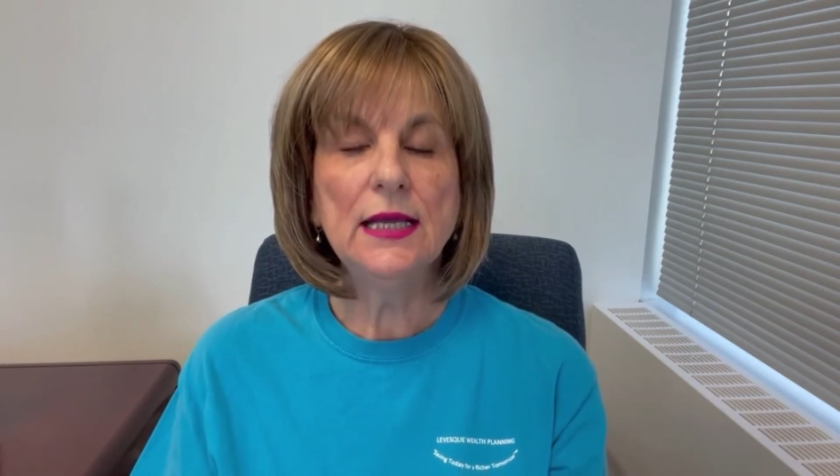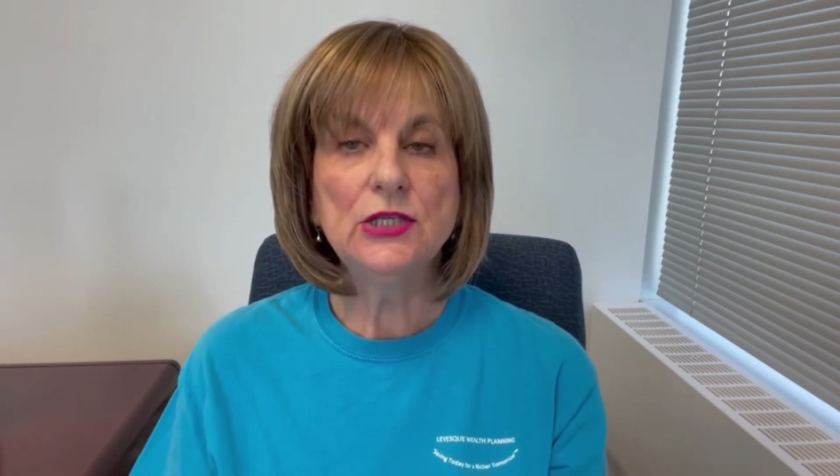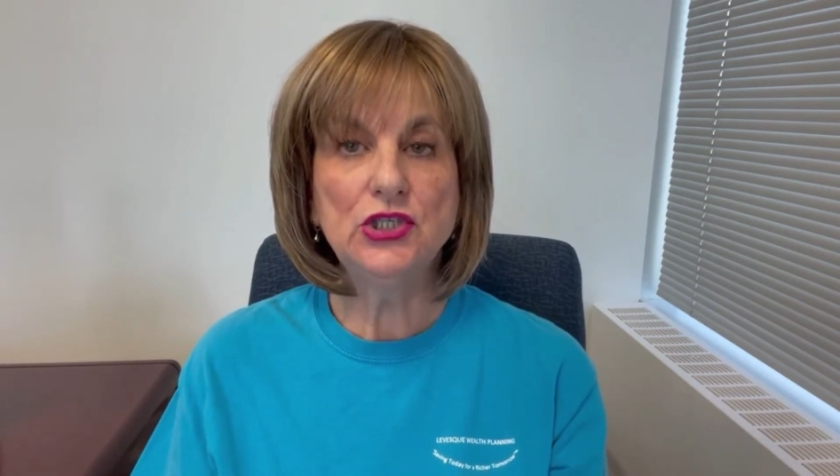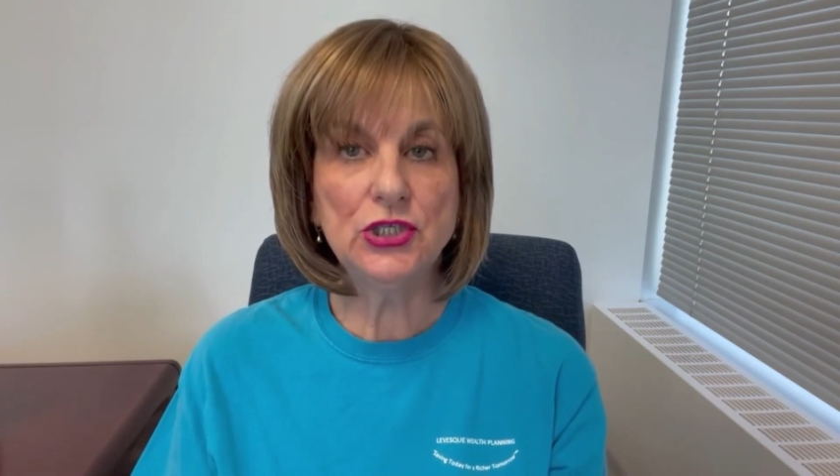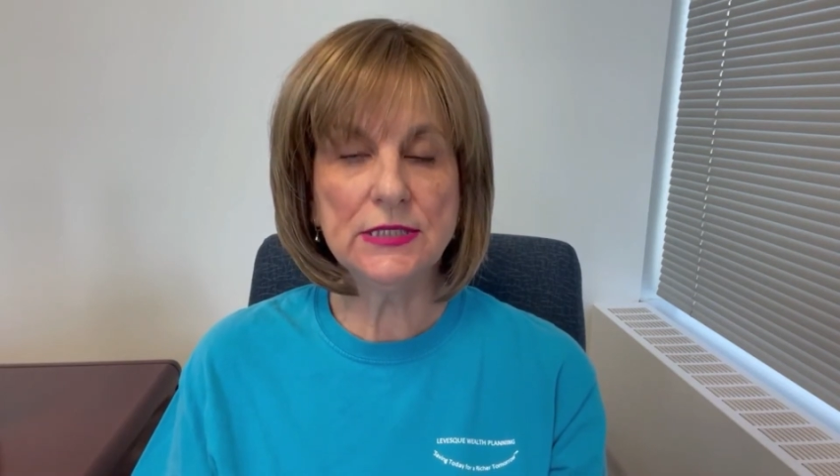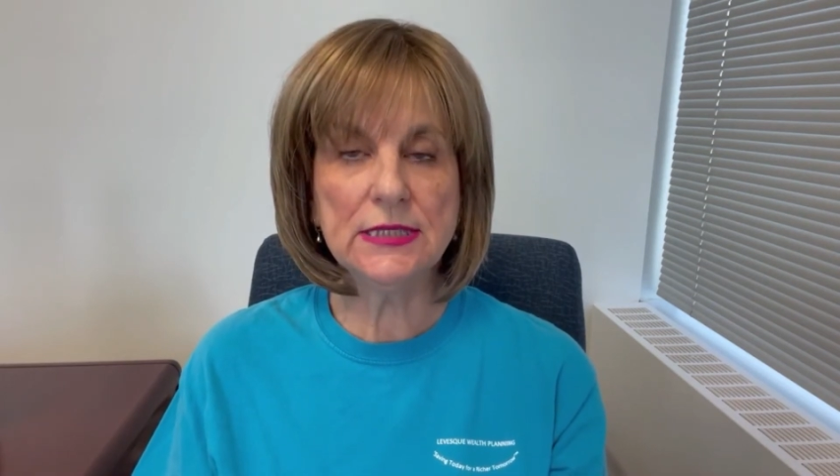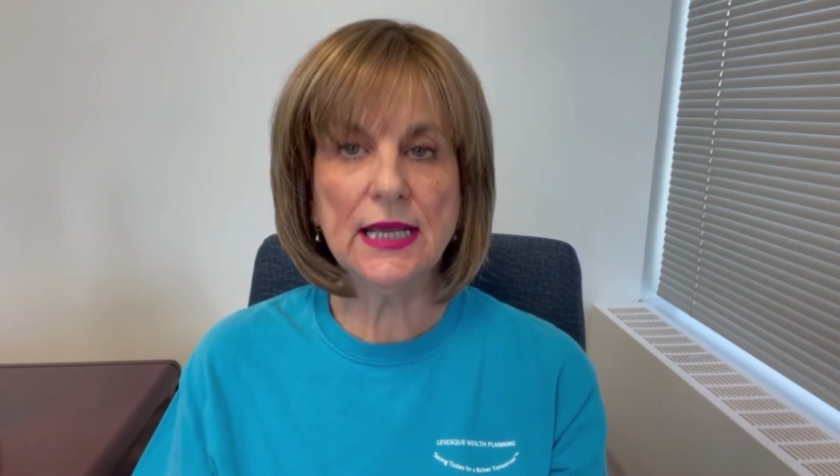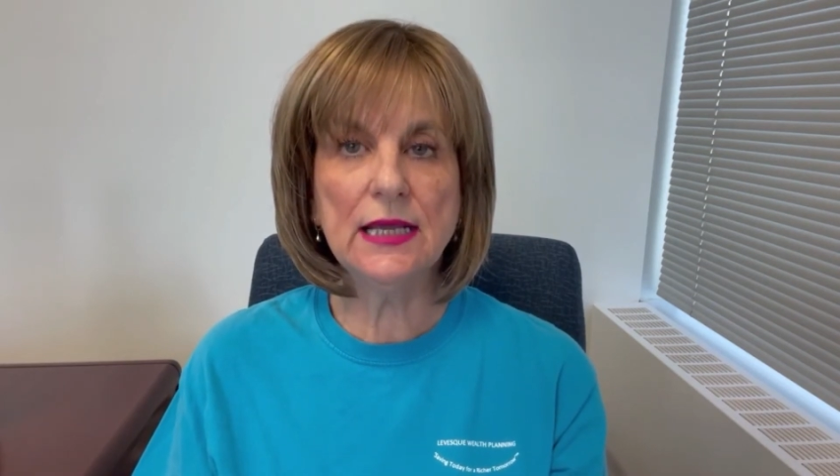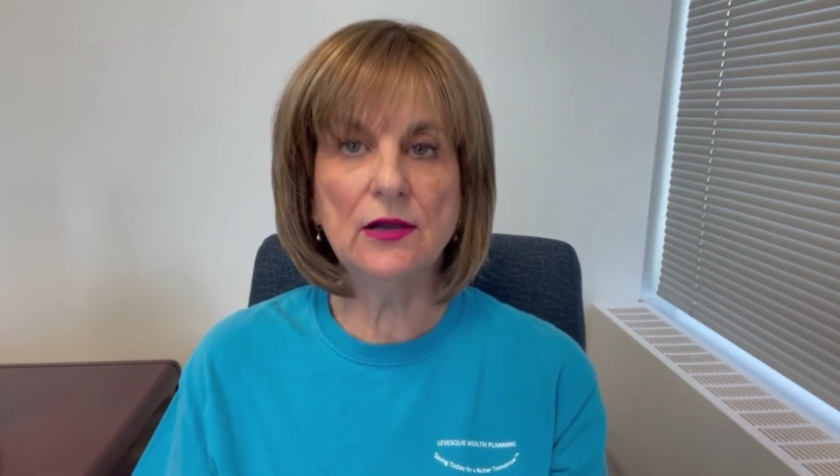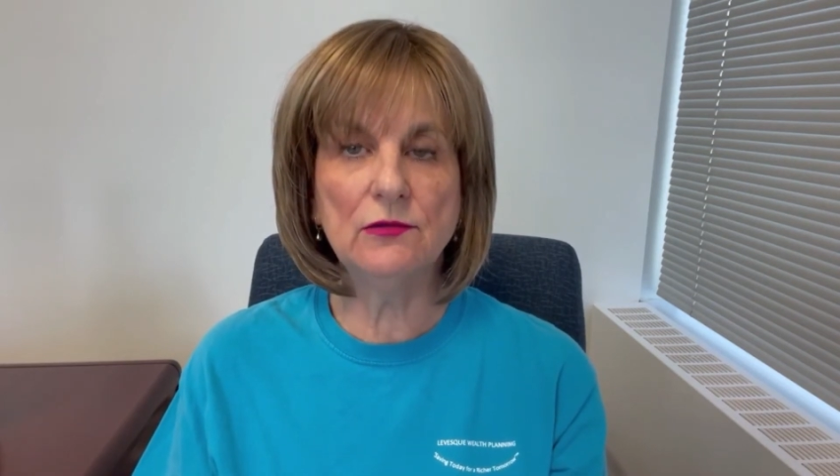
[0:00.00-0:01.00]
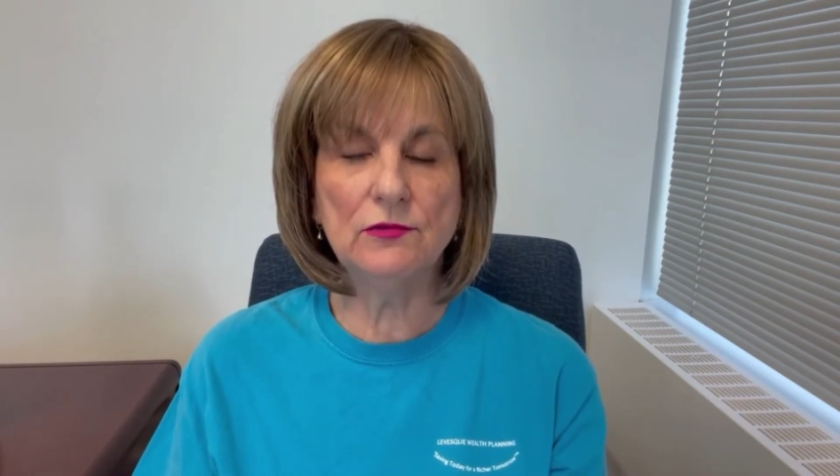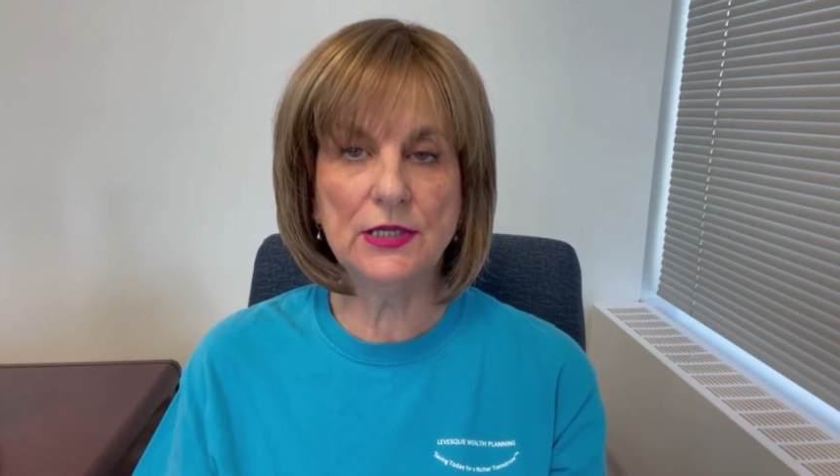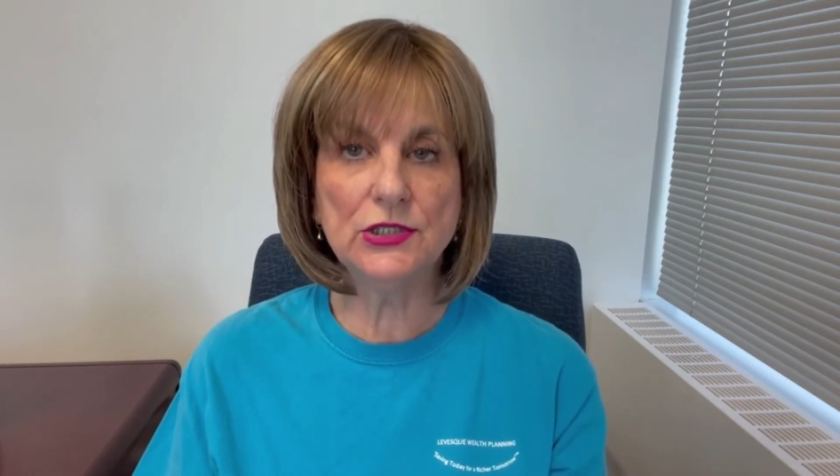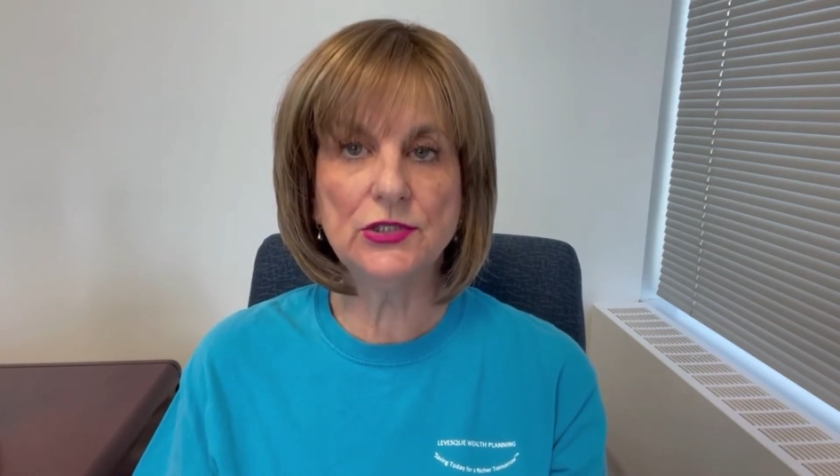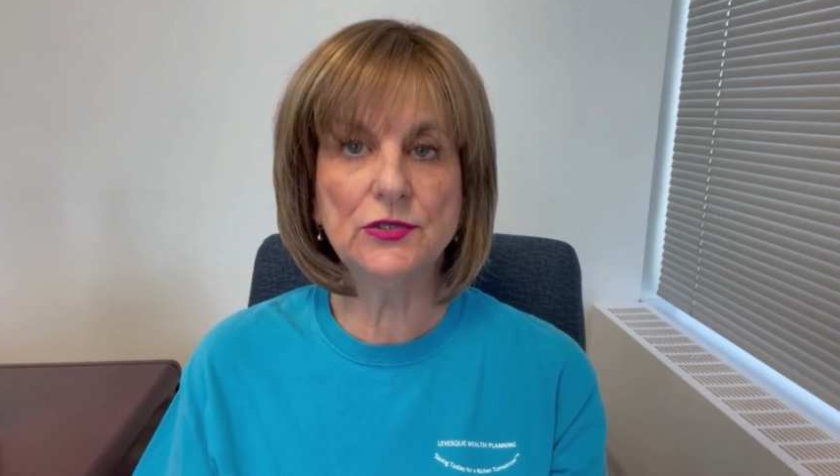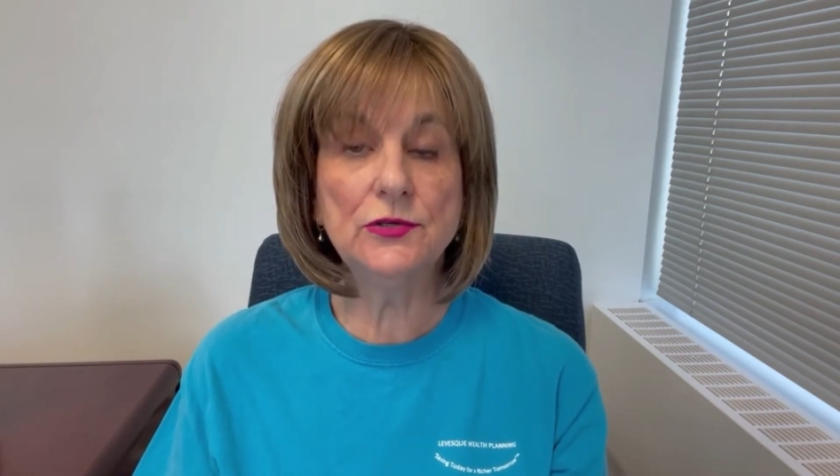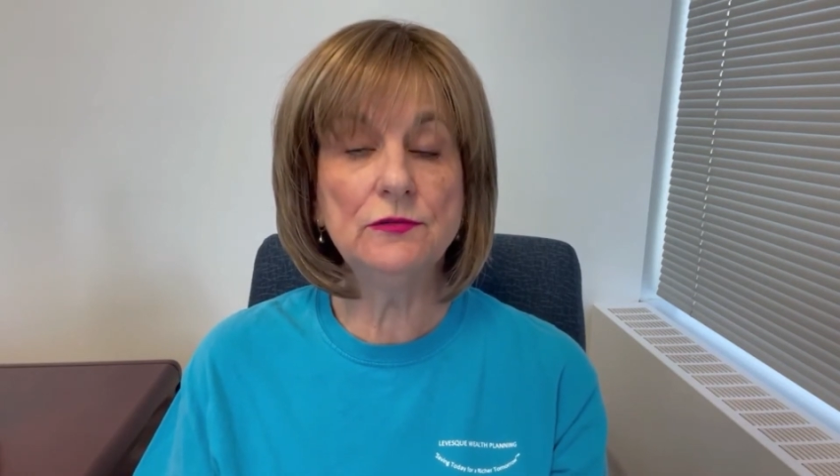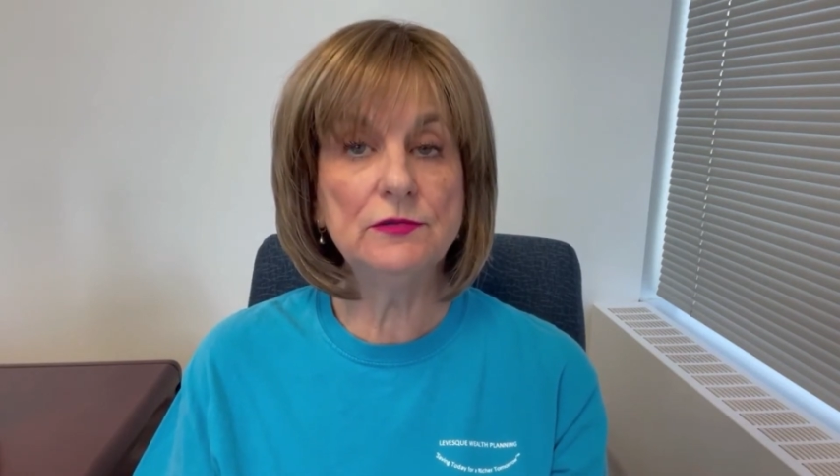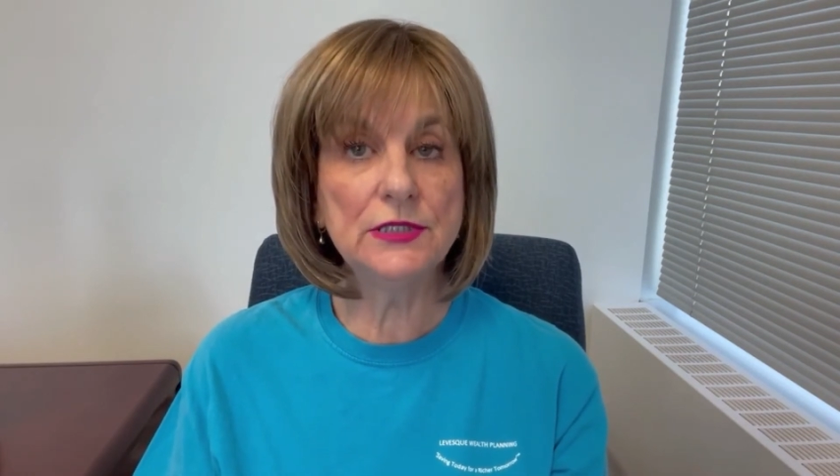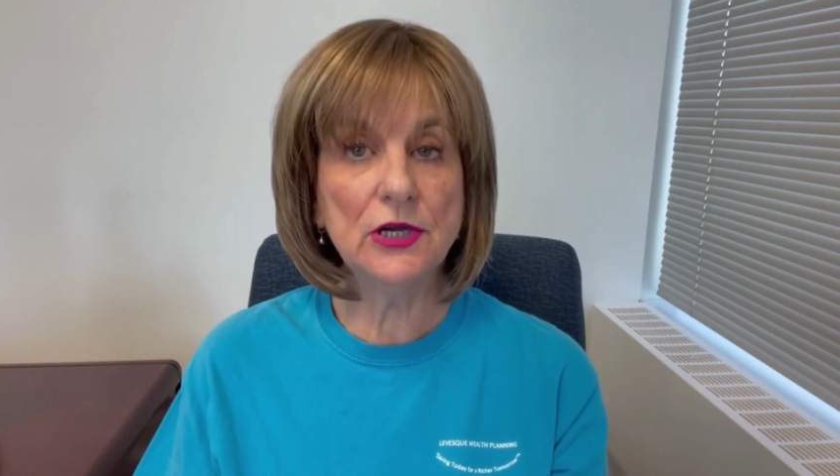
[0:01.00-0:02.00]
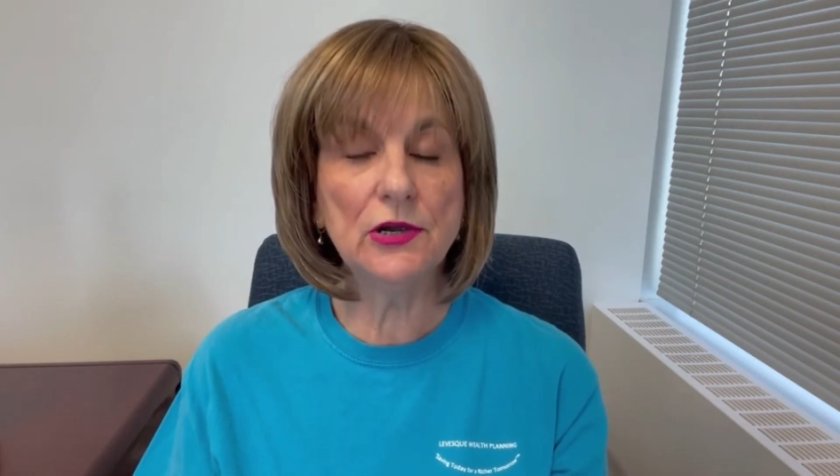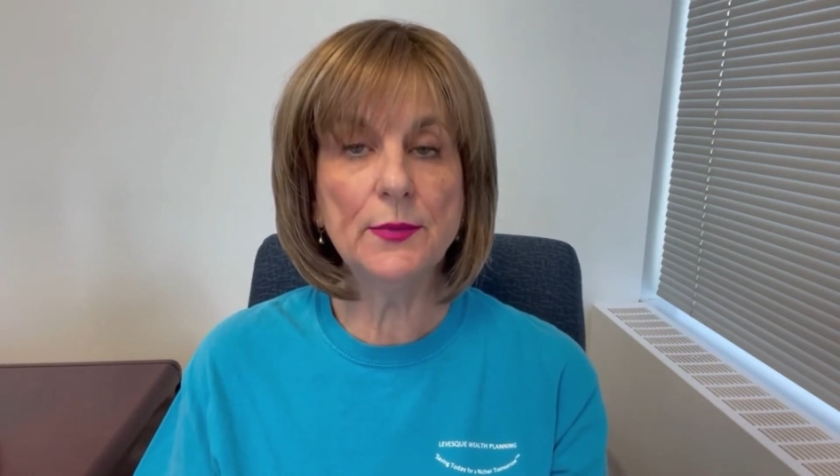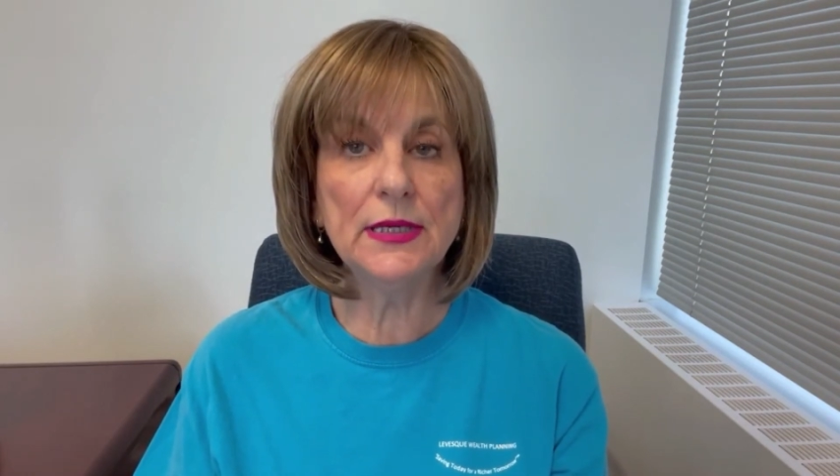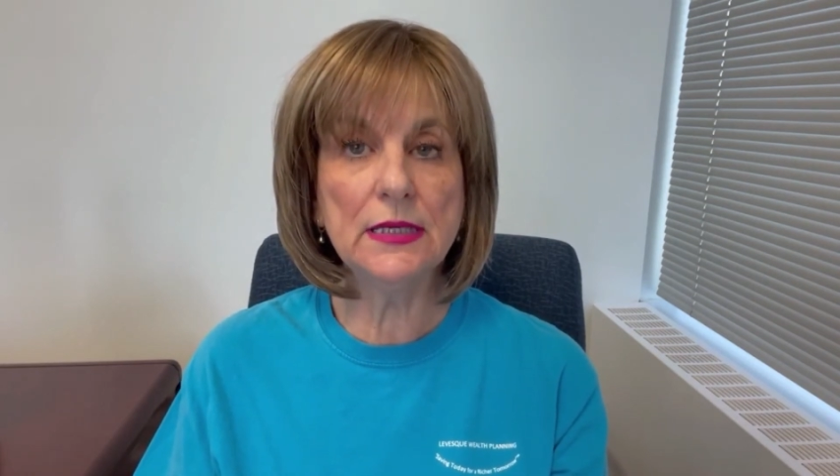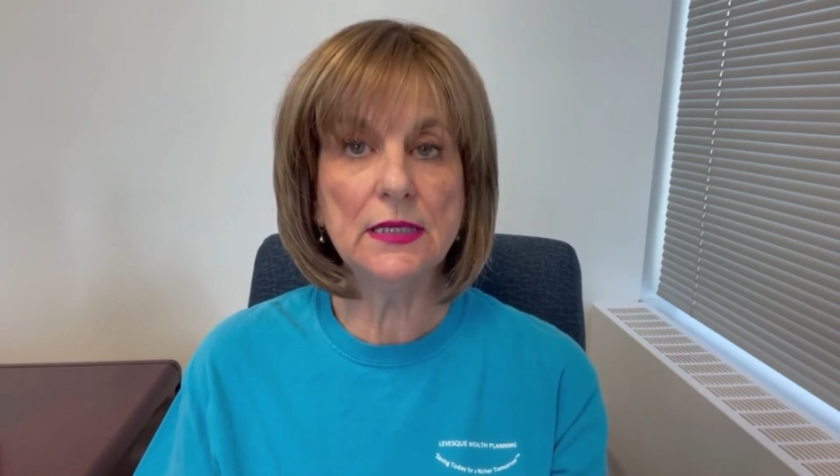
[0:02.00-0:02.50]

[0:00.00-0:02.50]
just like a registered retirement